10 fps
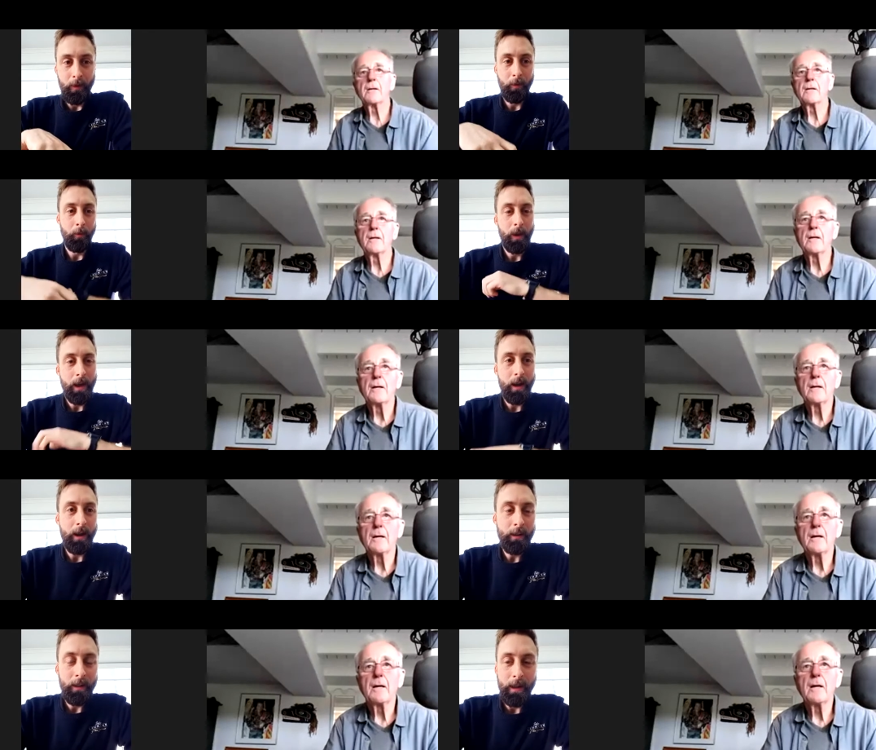Speaker 1: We
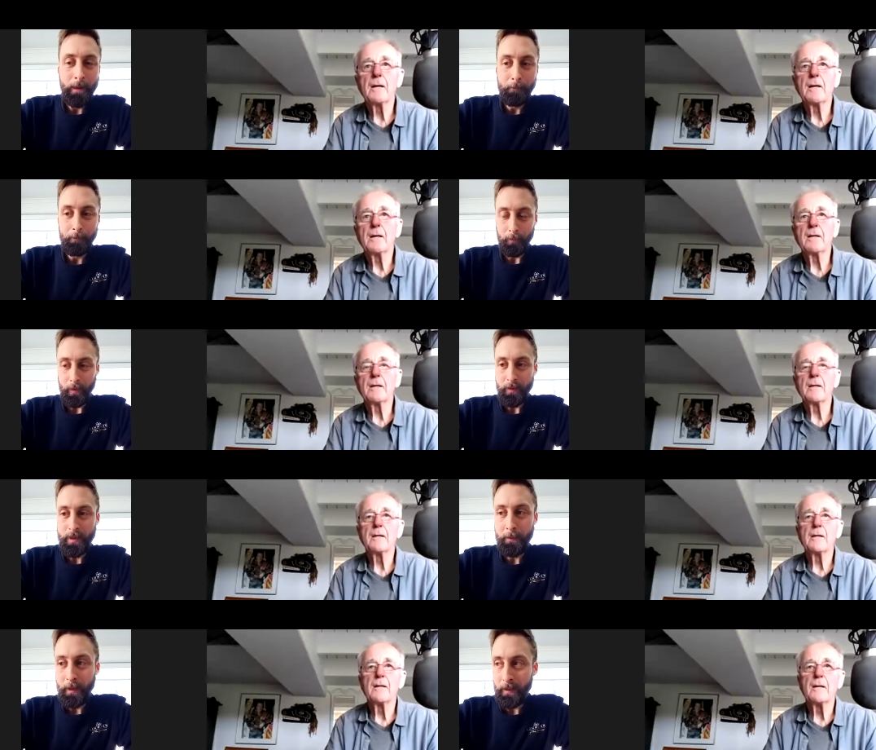are. Um,
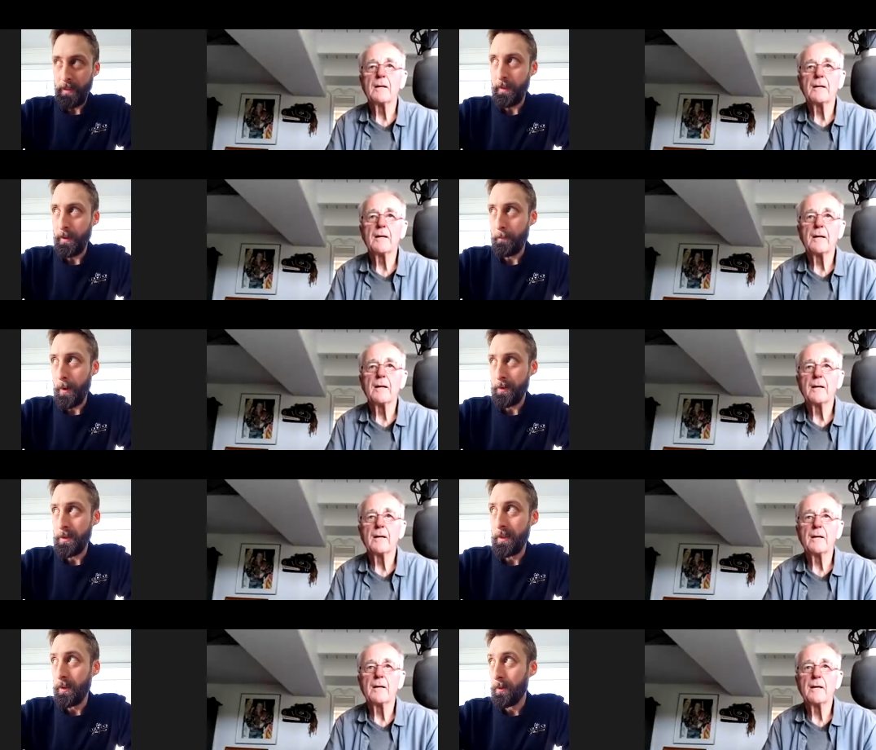typically, you know,
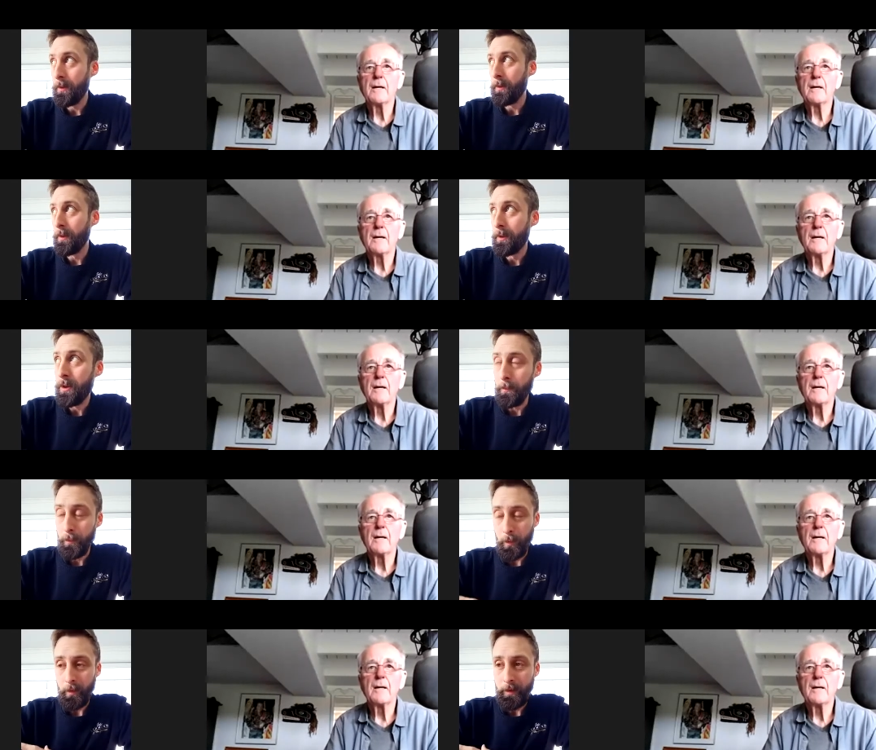most of the, the
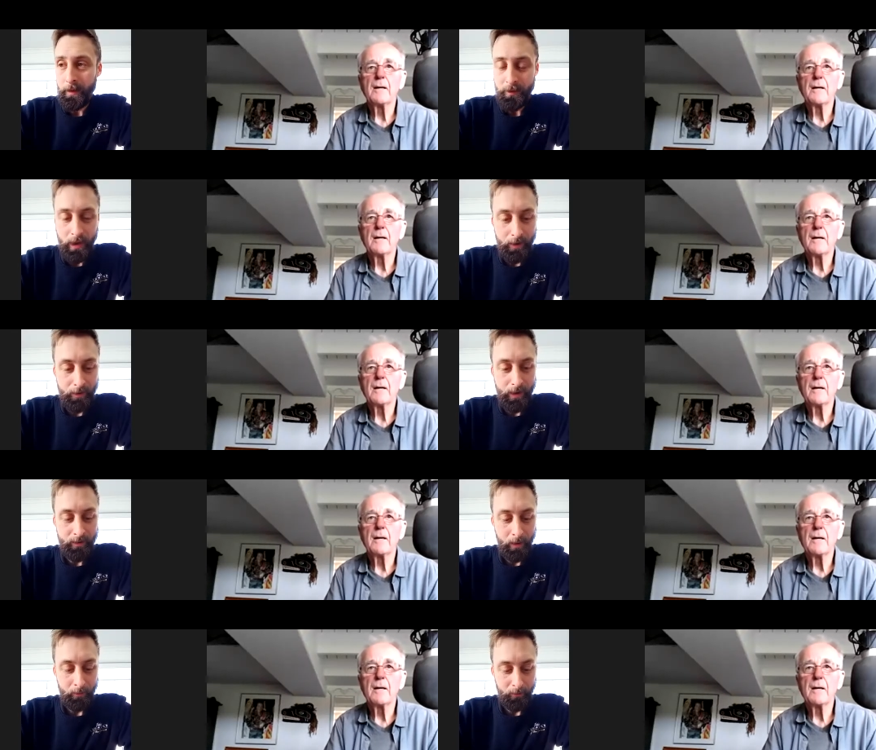top quality Chardonnay is
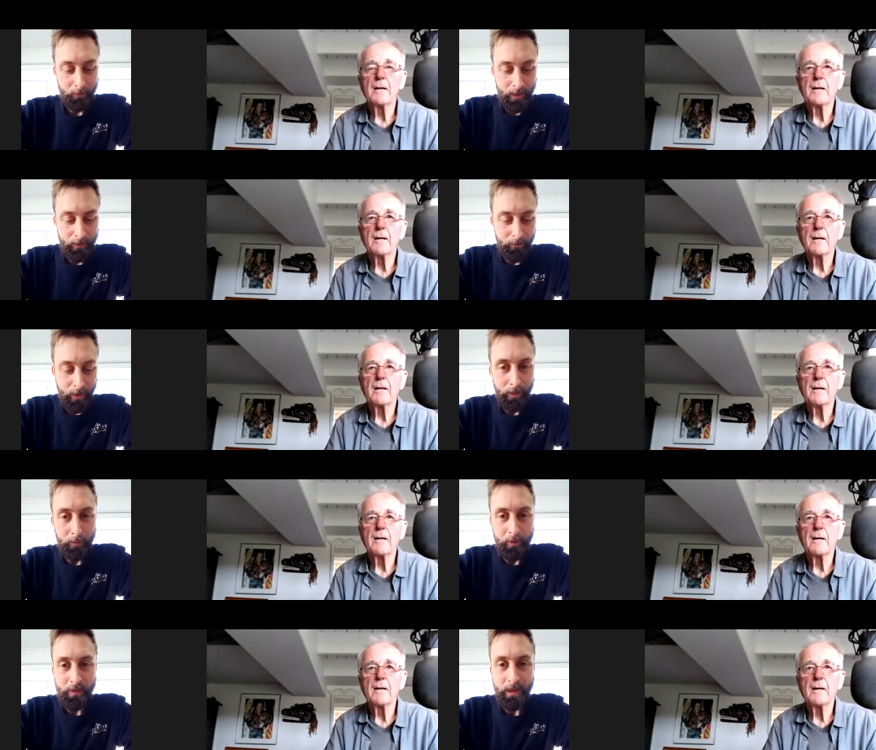coming from Eden Valley,
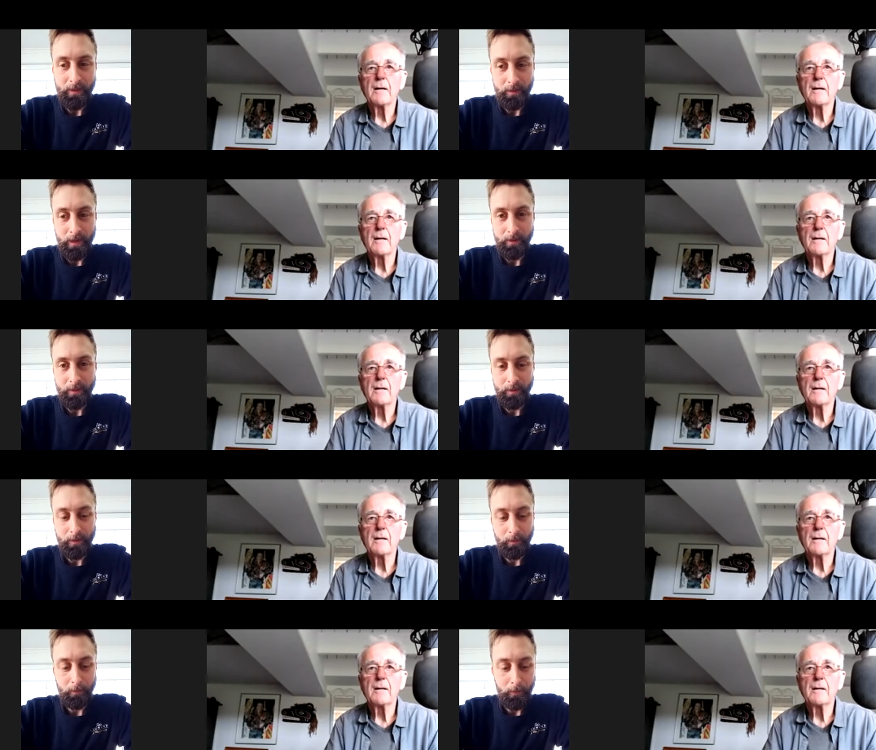which has, has
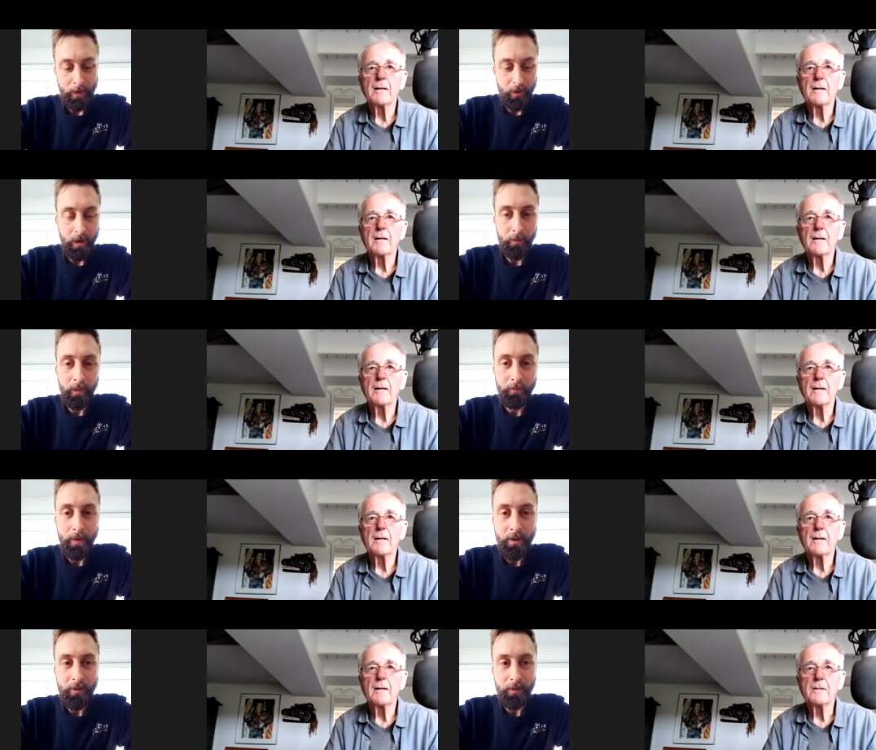much higher
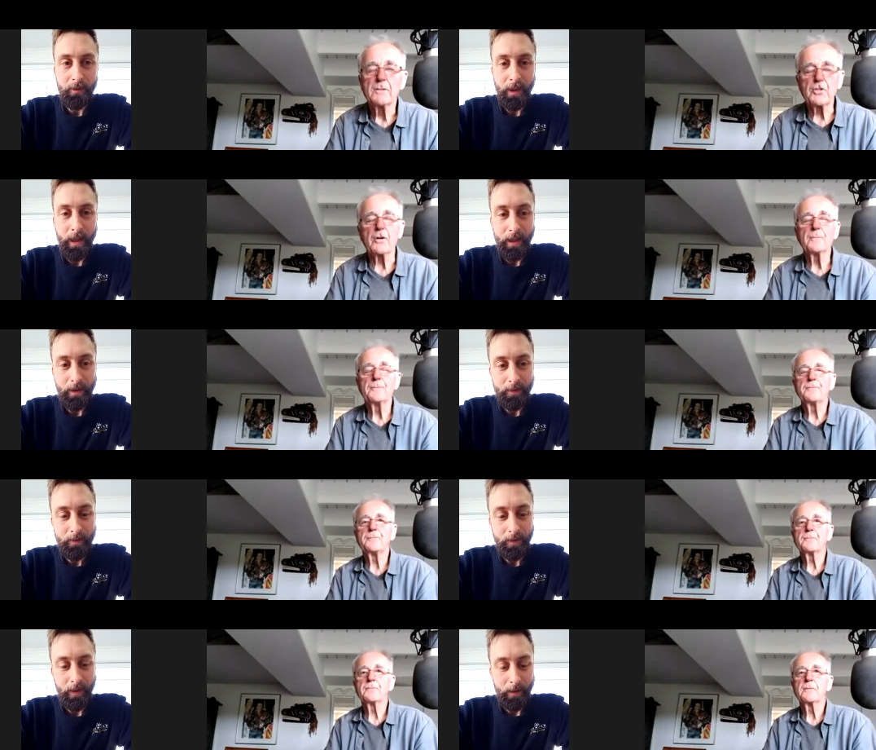elevation and
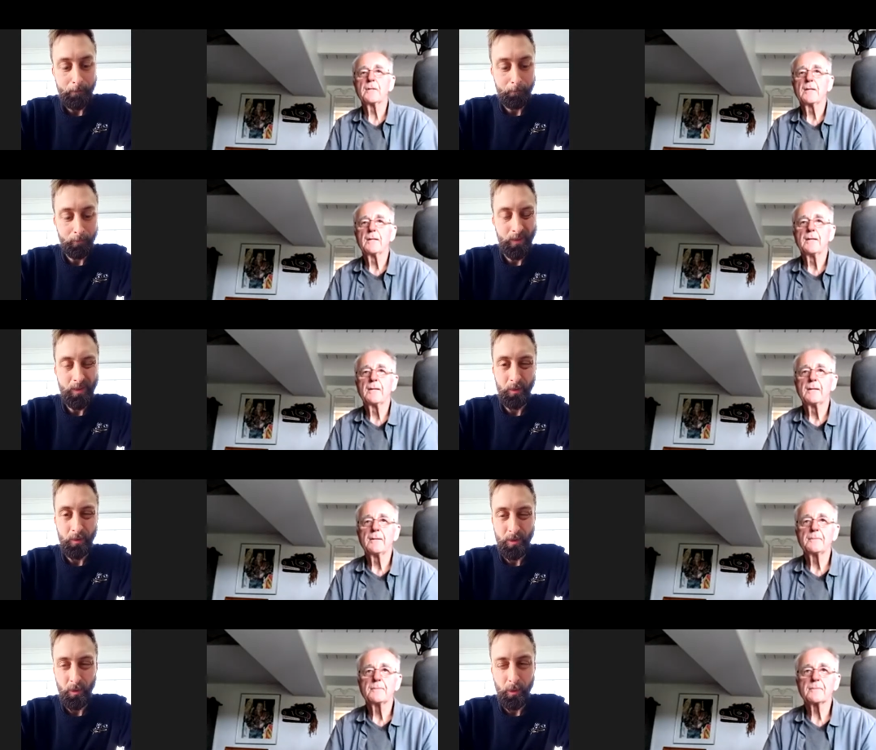um, the sort
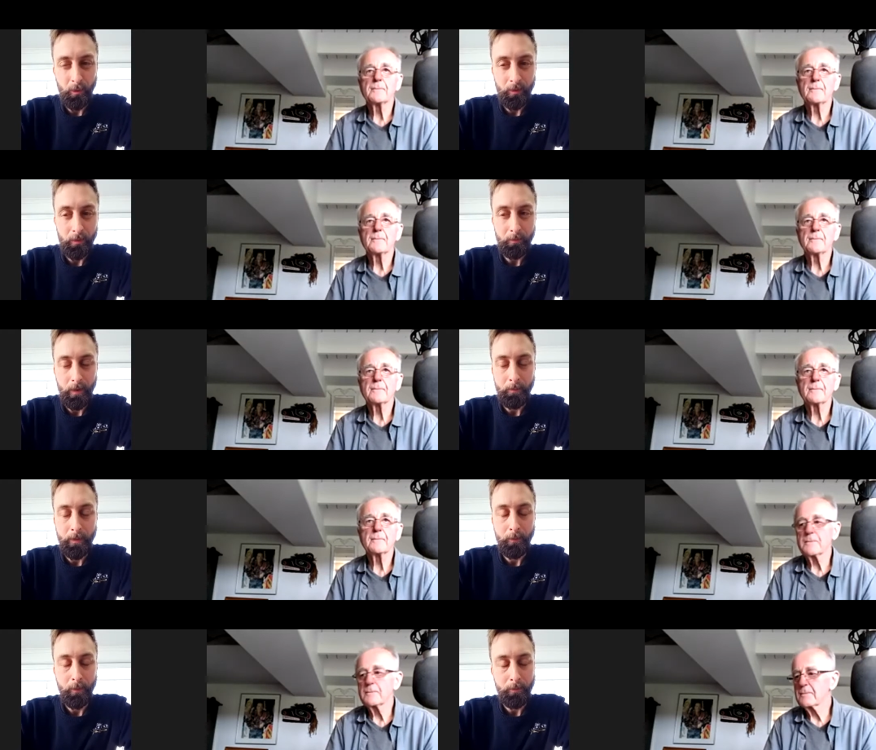of soils are a
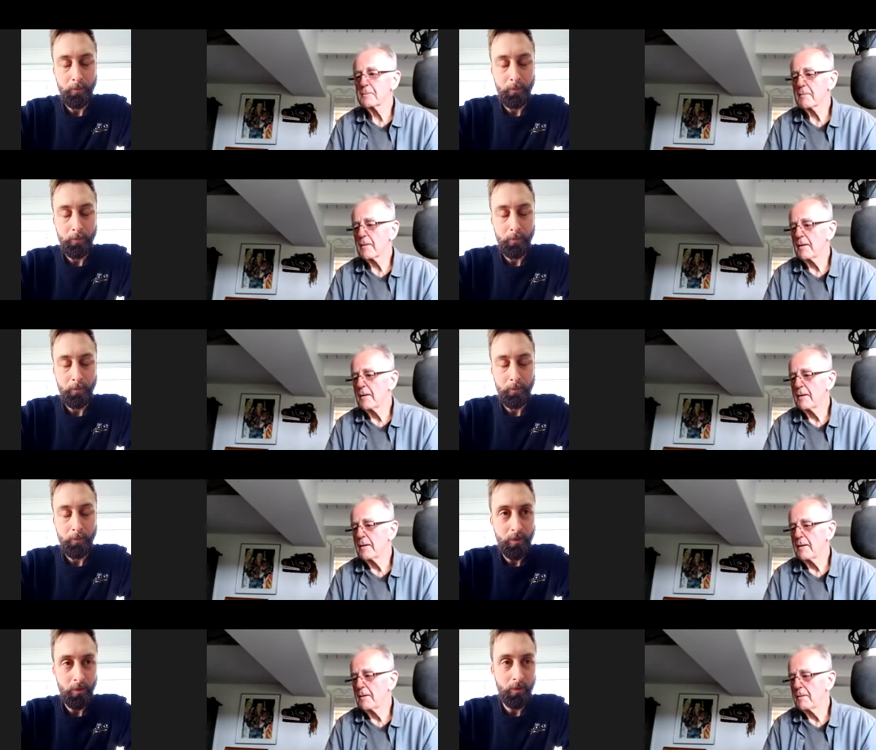bit more
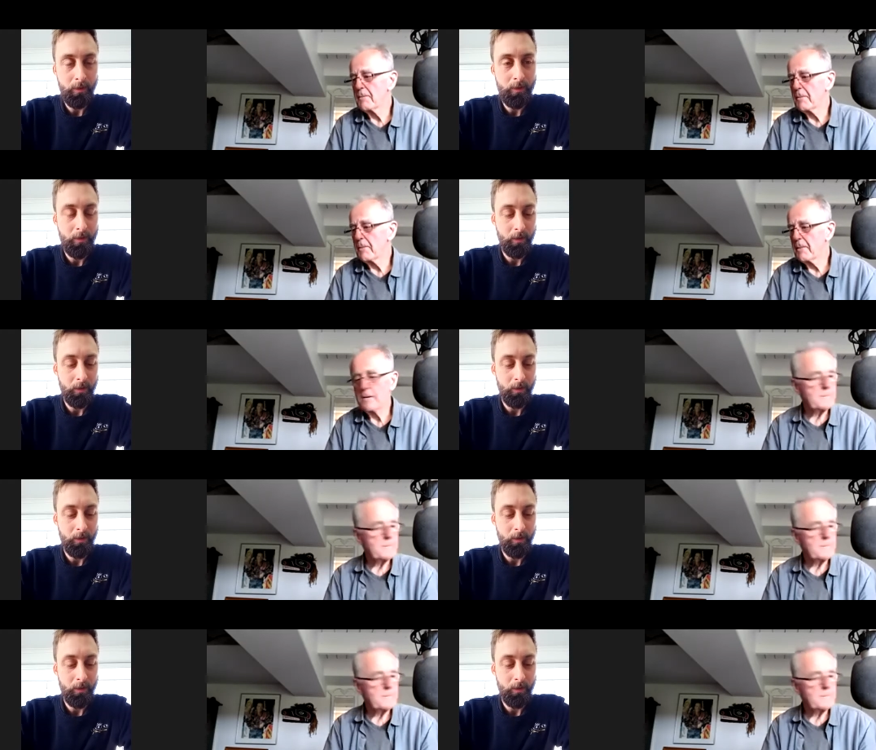better suited to,